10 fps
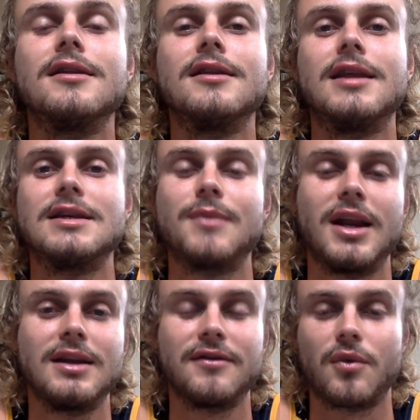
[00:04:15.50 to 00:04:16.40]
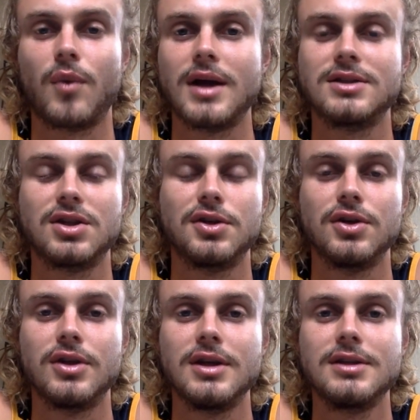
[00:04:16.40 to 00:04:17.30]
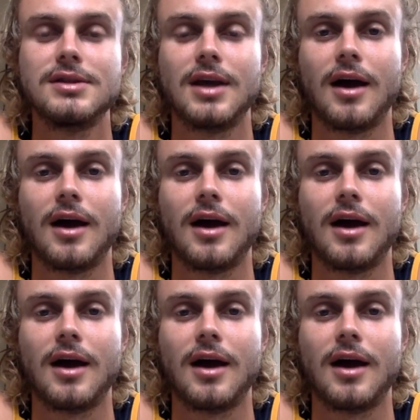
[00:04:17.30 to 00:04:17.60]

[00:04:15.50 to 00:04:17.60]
there's many different ways to do this.